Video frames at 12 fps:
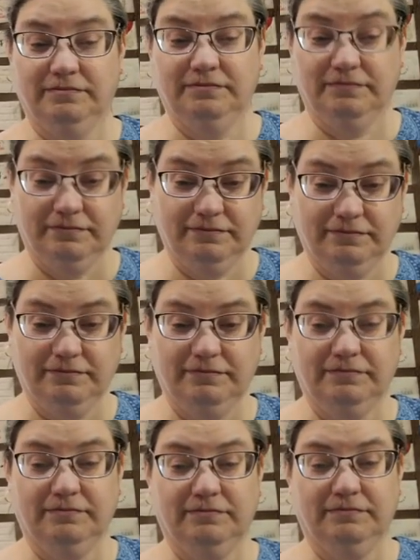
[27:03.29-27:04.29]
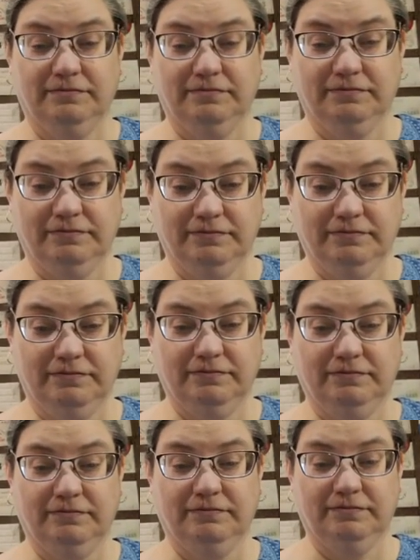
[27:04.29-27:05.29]

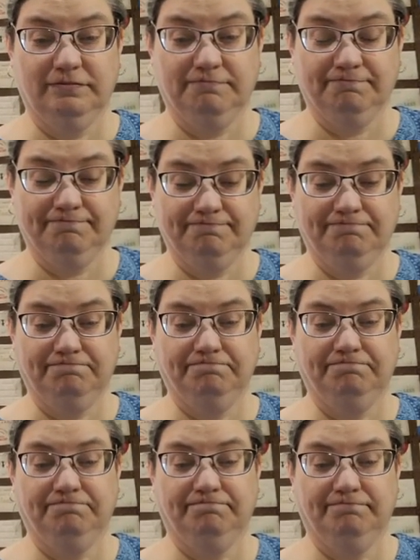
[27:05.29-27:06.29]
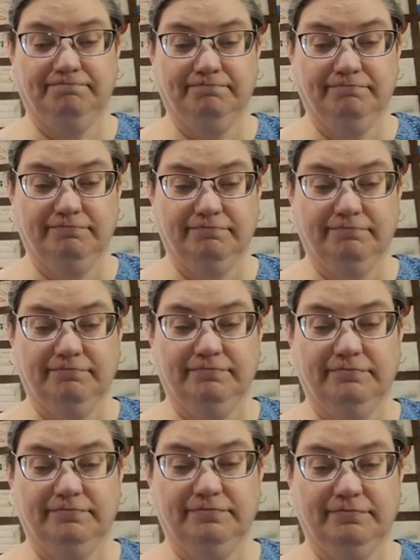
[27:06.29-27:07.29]

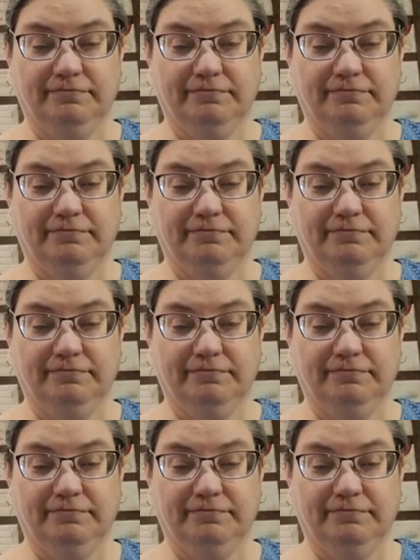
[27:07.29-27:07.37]
(not speaking)